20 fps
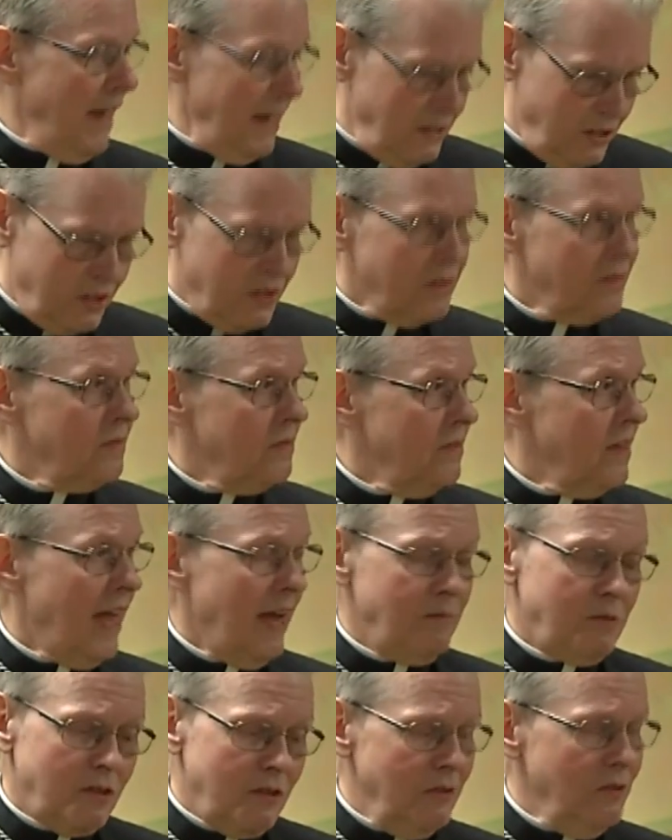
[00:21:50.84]
yes,
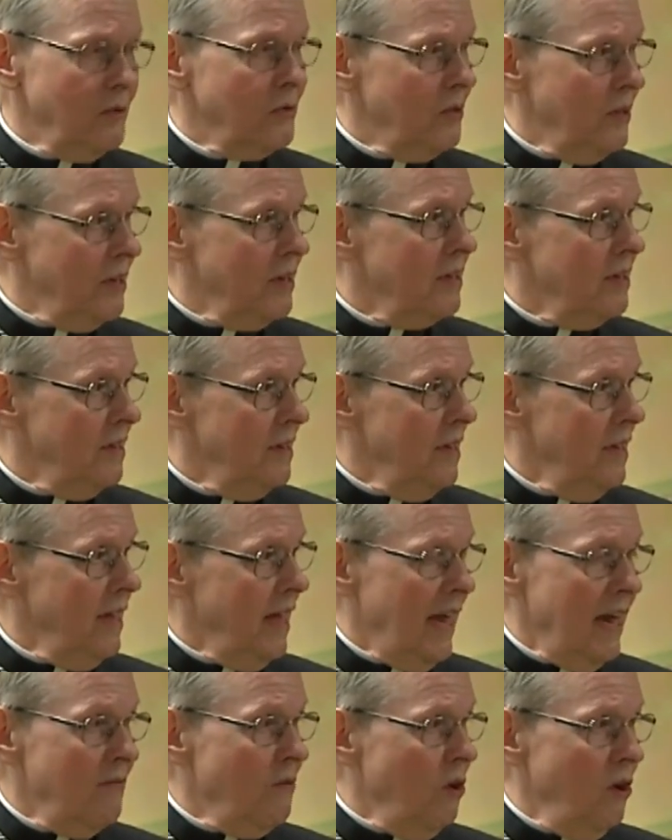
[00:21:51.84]
absolutely.
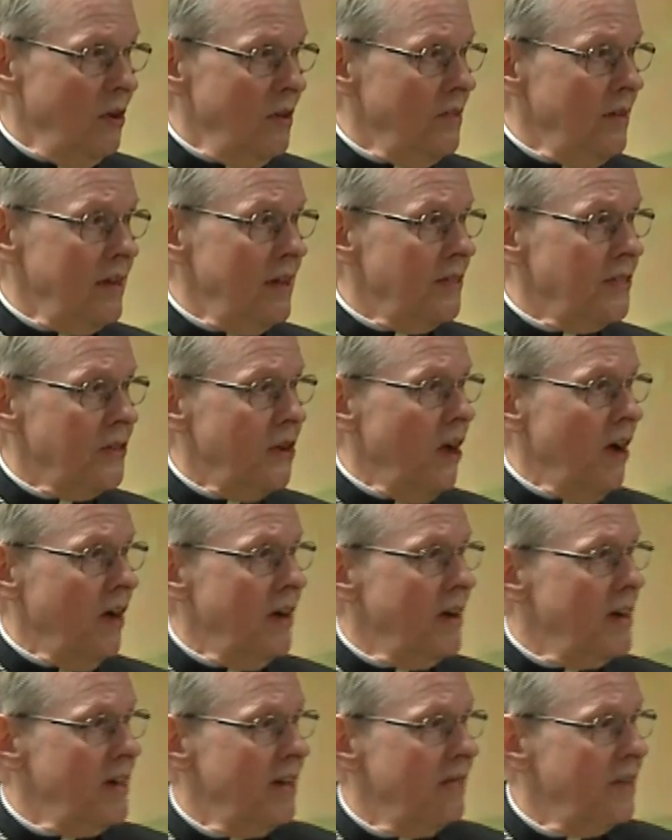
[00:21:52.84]
I have all of the
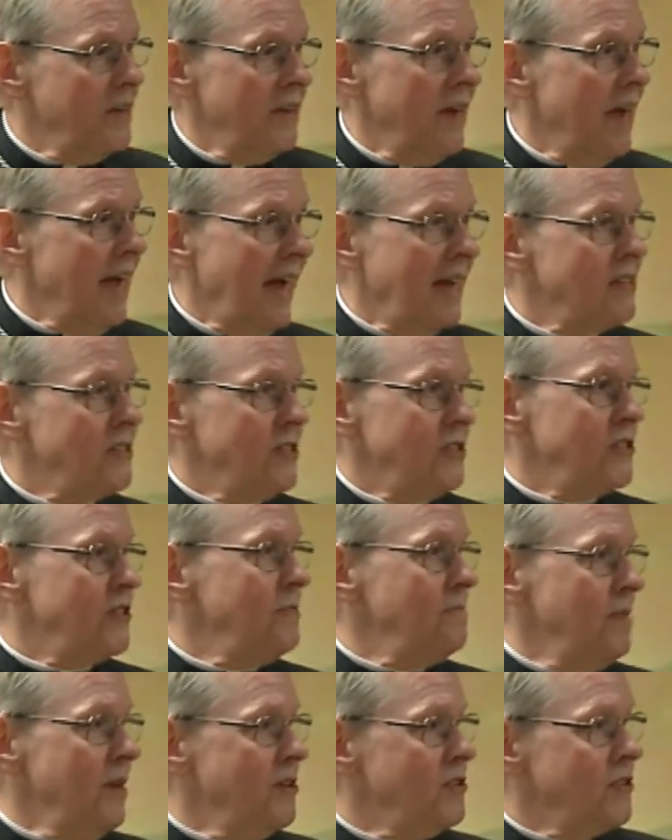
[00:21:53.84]
authority of a
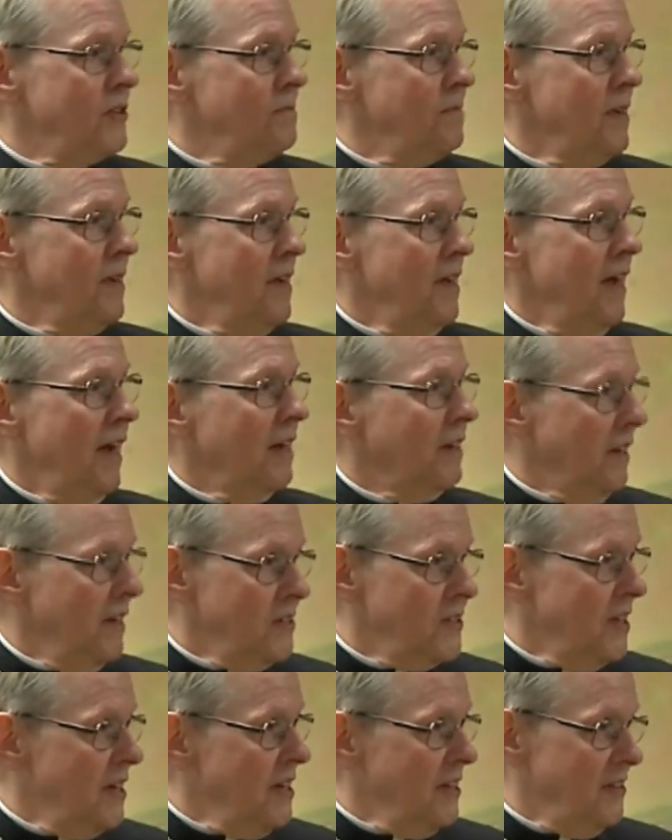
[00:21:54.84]
diocesan bishop,
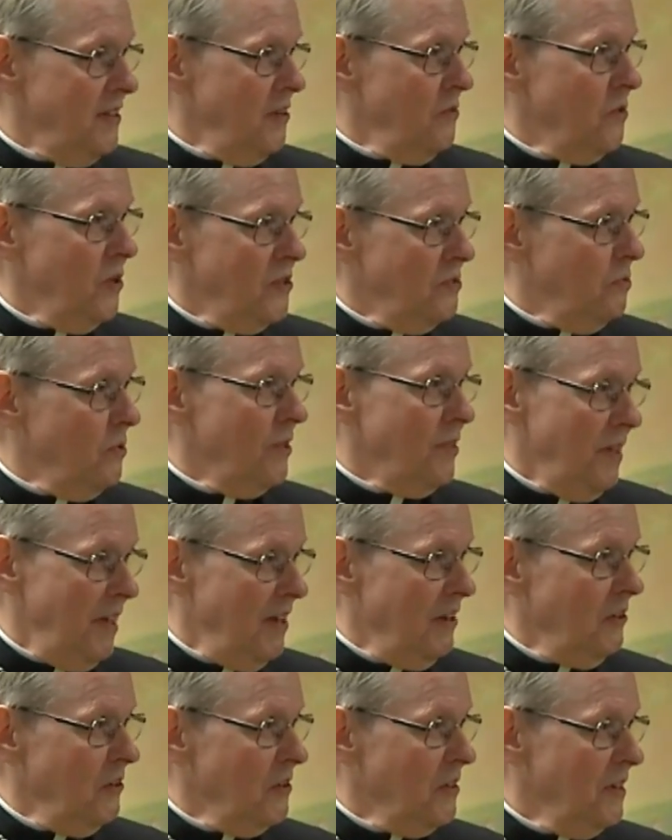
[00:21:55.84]
unless anything was
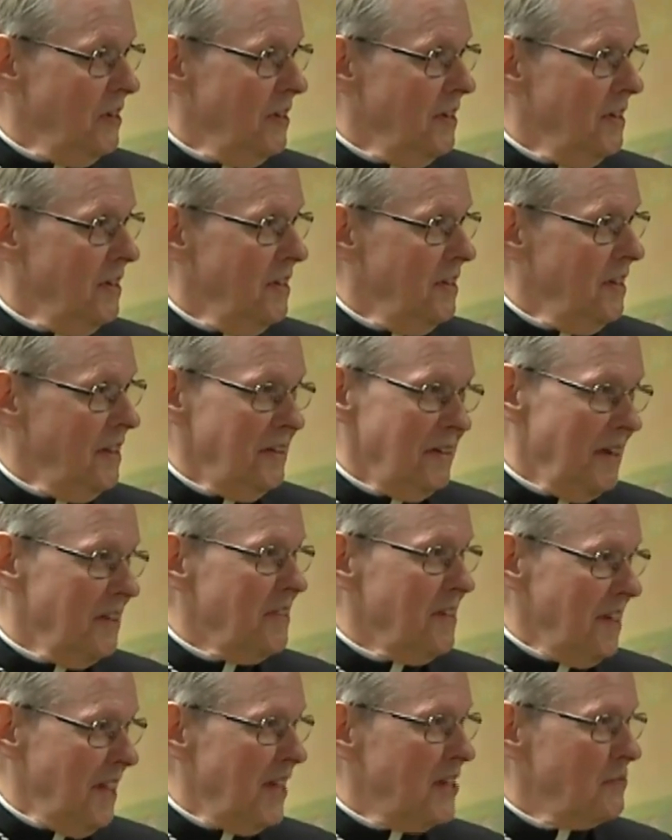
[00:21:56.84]
withheld, and
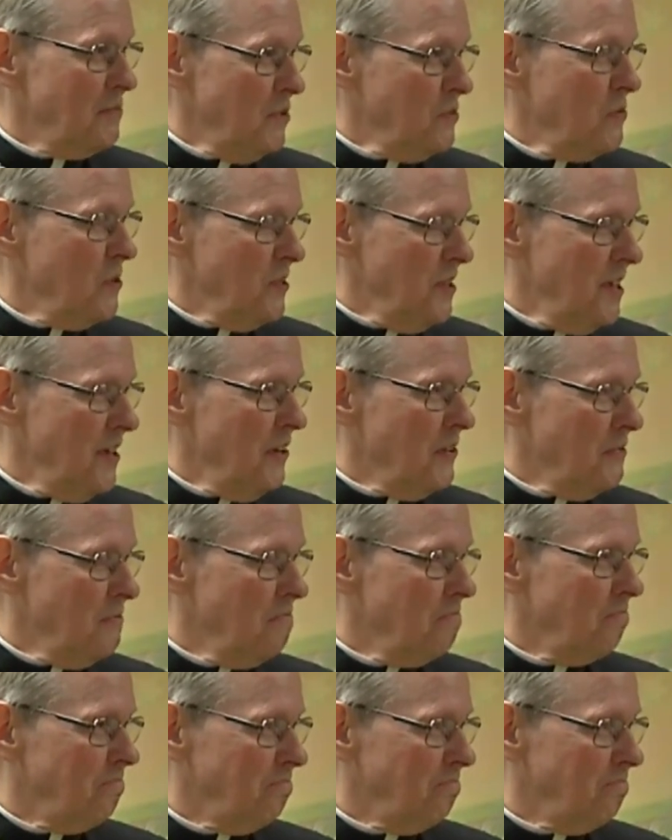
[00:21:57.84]
nothing has been withheld.